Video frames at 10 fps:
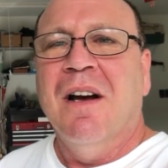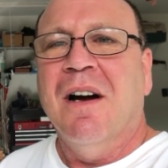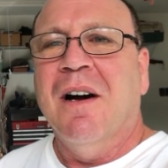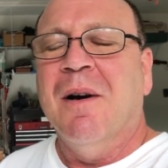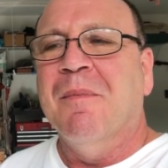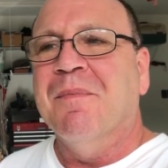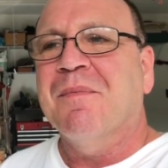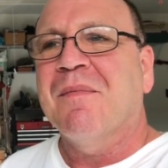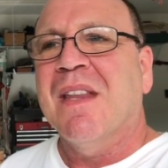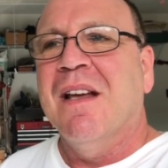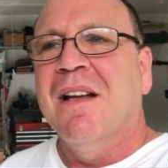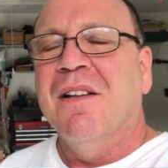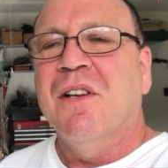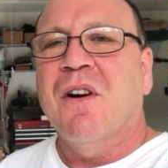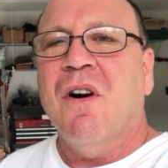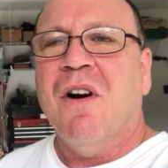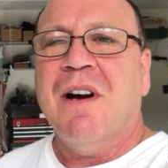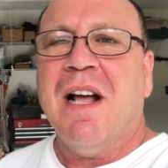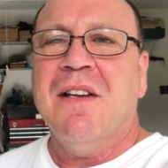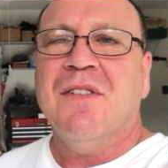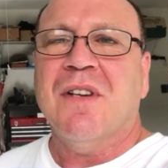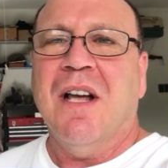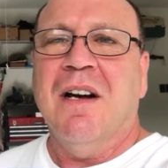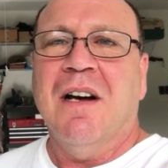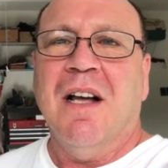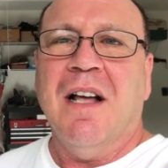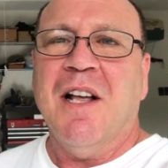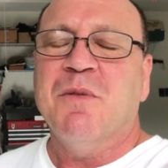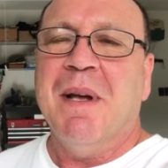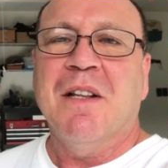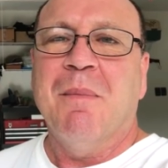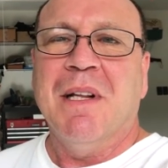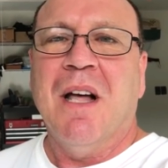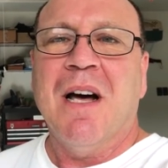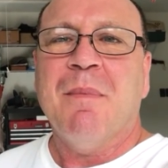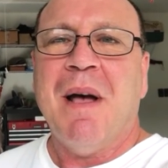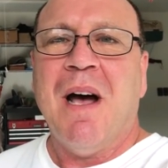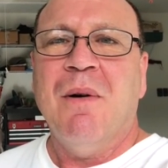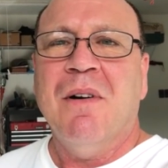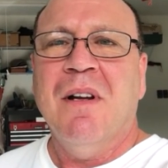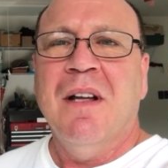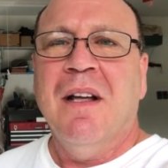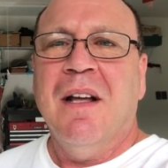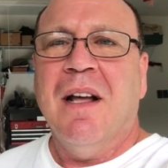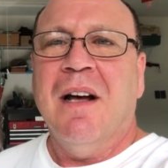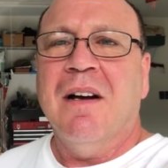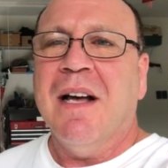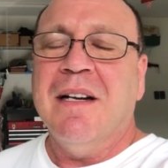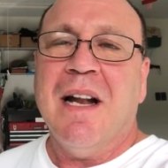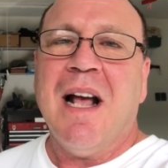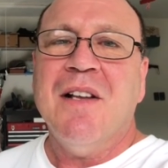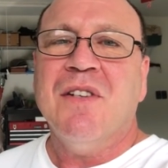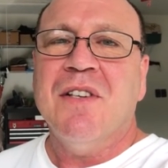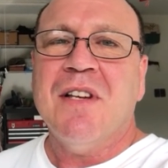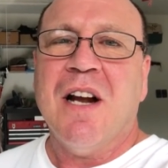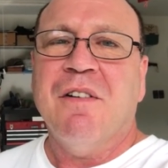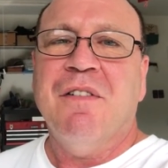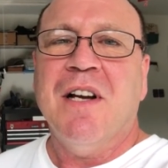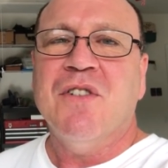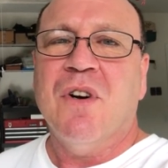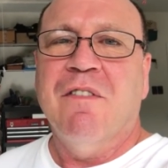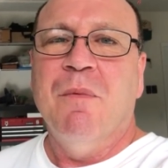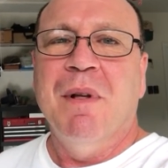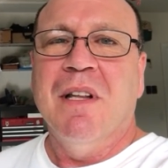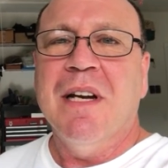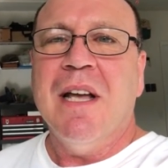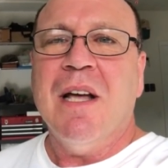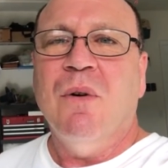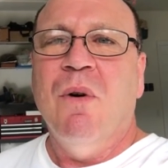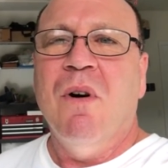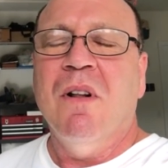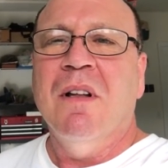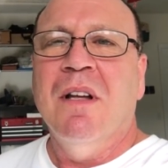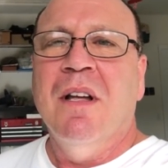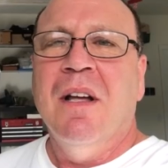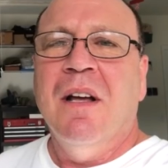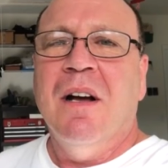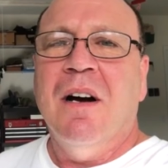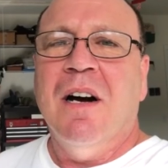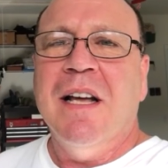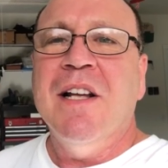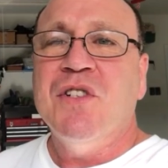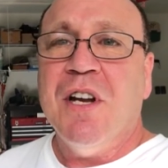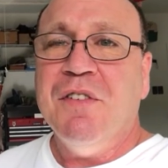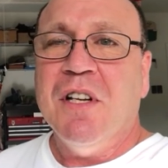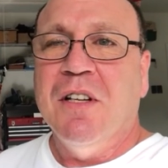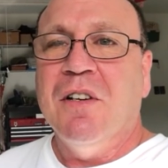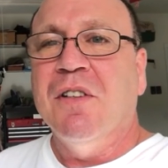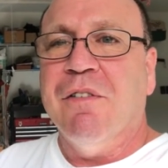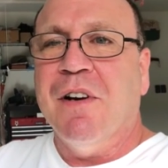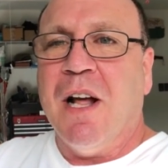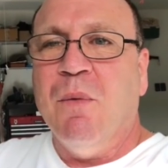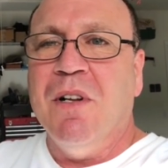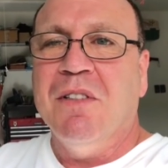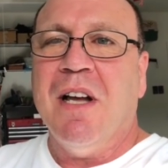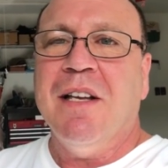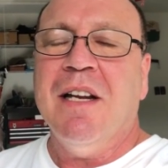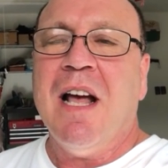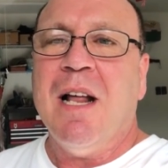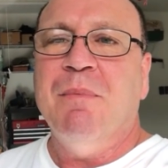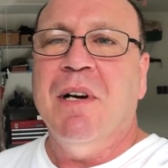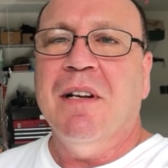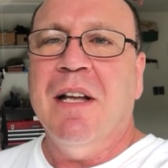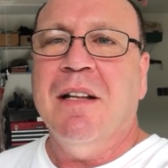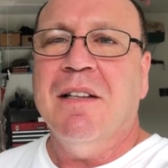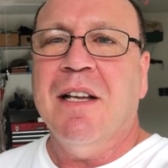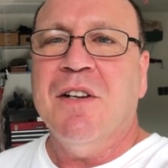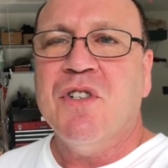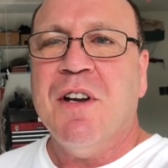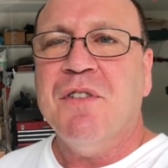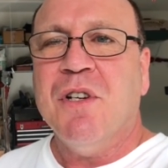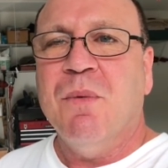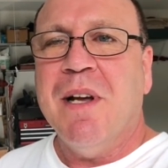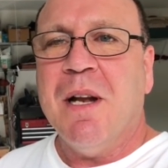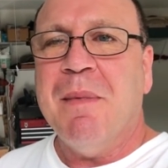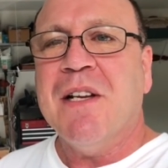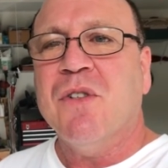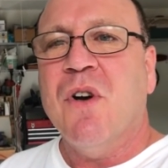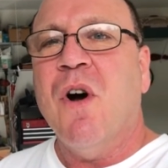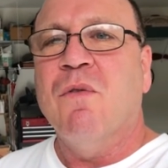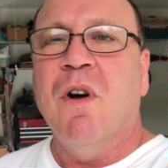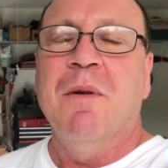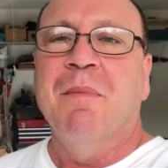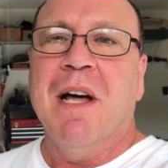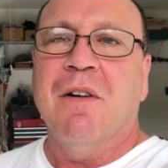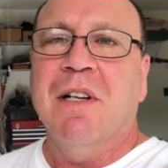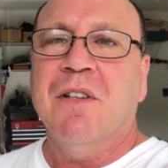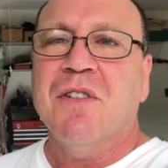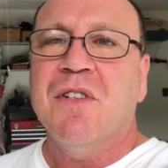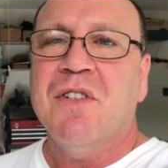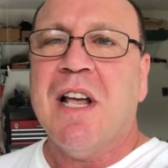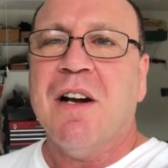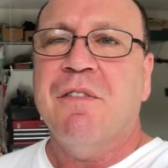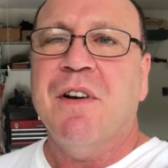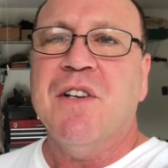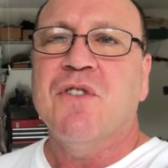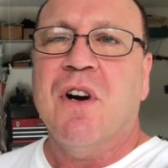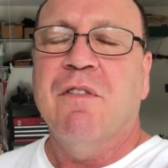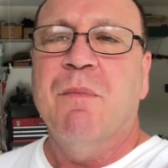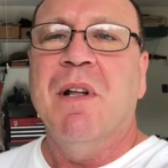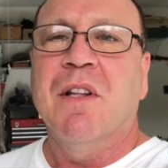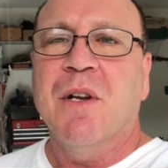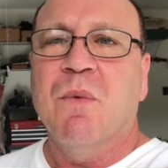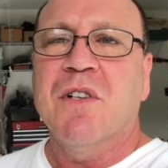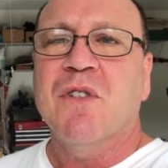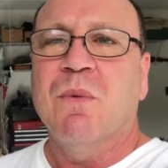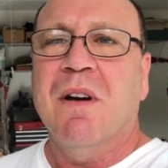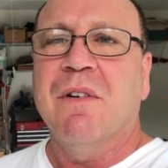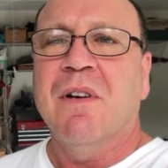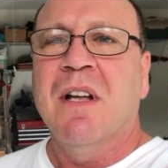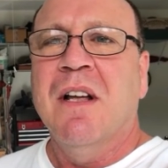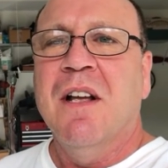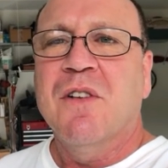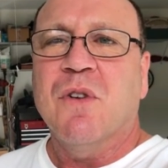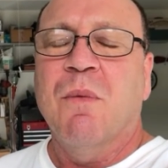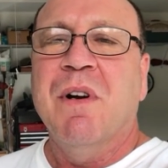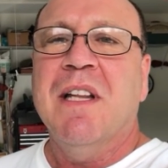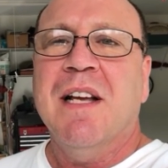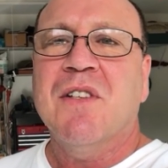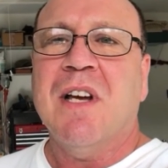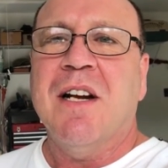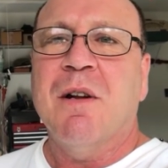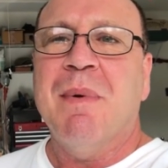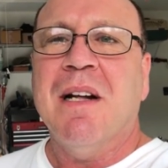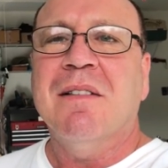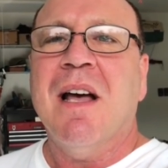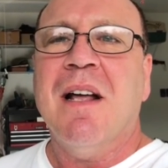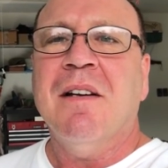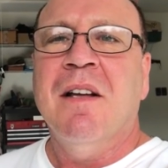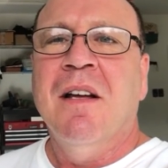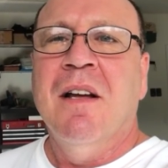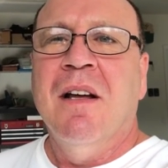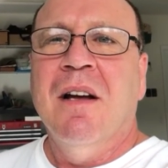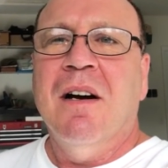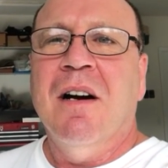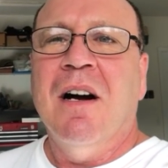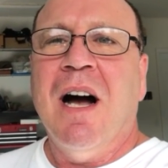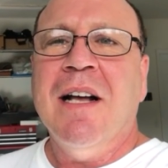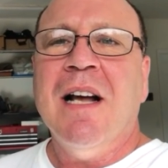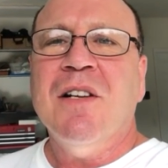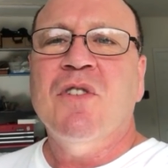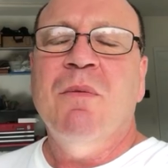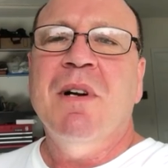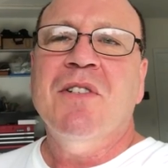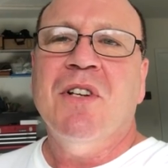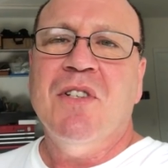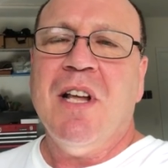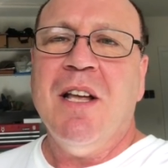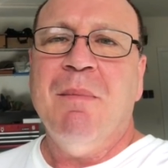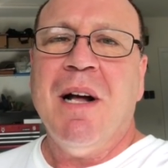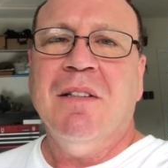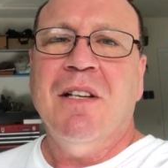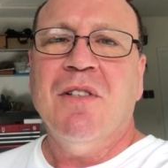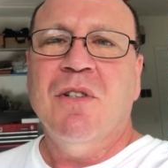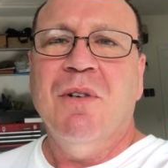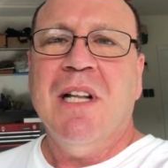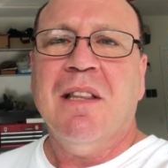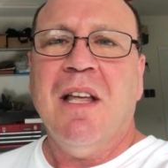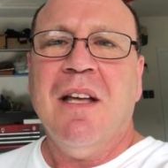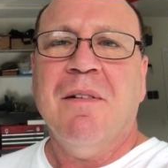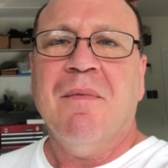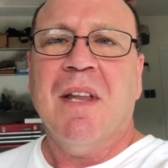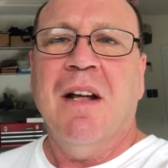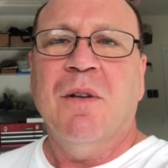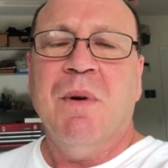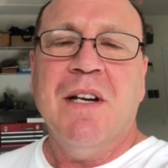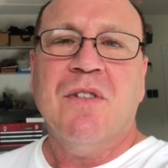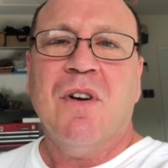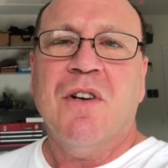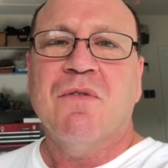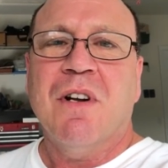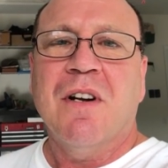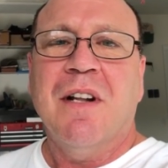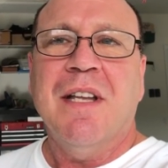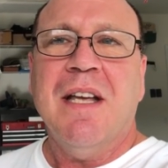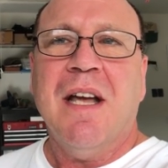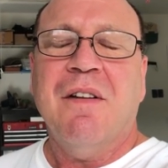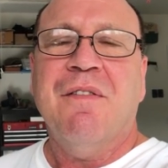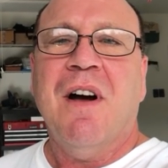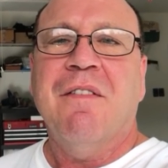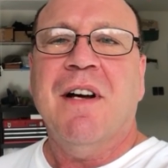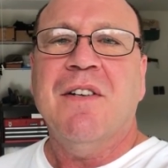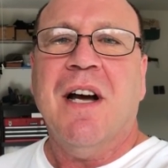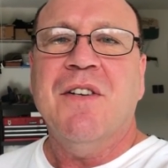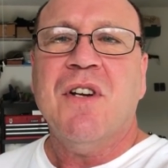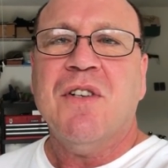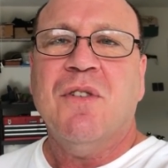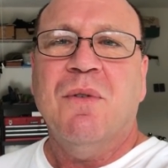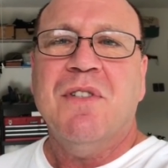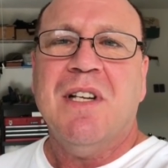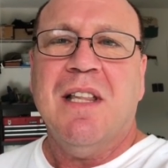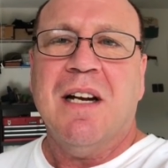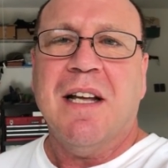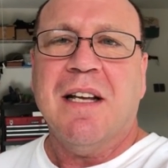The car has picked up a lot of power, and it hasn't sacrificed drivability at all. It shifts a little different, I will tell you that, but it shifts in a way that makes the car run better. It doesn't sacrifice drivability whatsoever. So I'm really excited about that. I got so much to say about this tuning thing and the way this car's running on the E85. I just don't see that